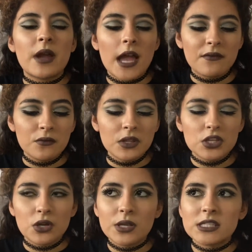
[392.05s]
I haven't really
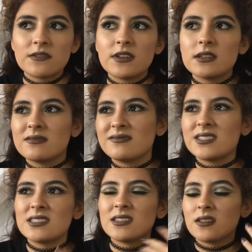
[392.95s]
noticed if it
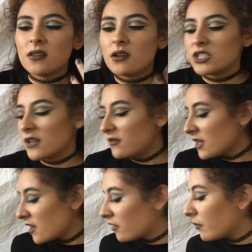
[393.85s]
does like the
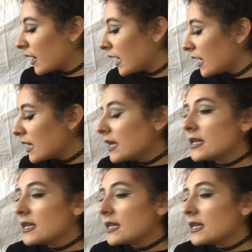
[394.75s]
longevity of my